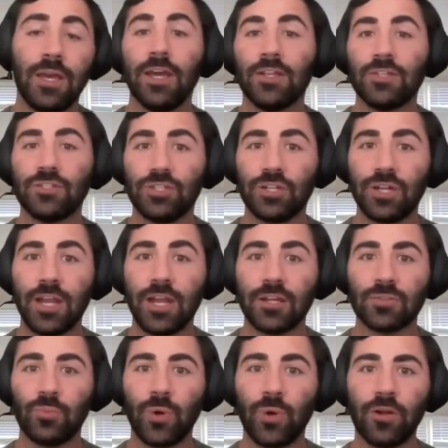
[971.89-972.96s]
It's
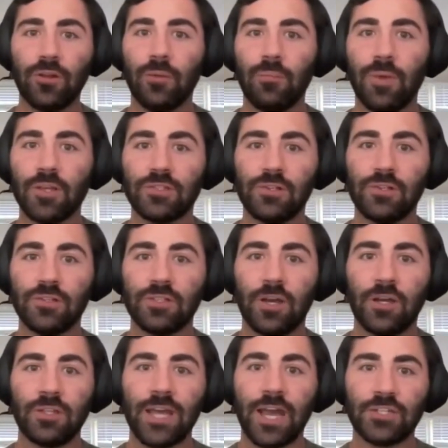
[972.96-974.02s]
genetics, where your muscles
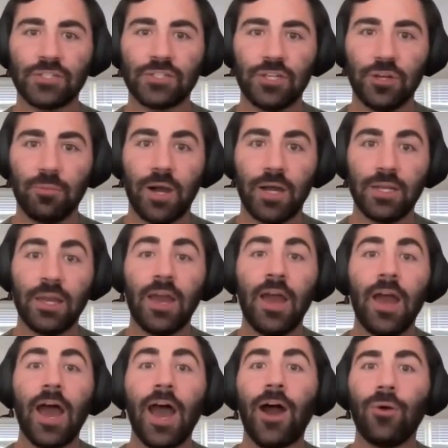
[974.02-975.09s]
attach to your body.
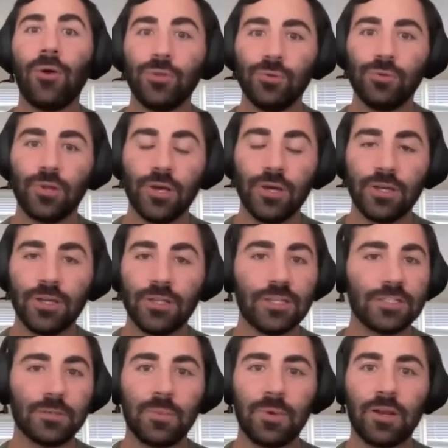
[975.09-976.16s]
How you look, it
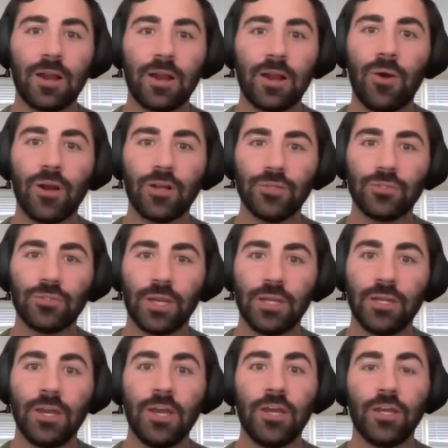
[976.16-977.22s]
doesn't matter how hard you train.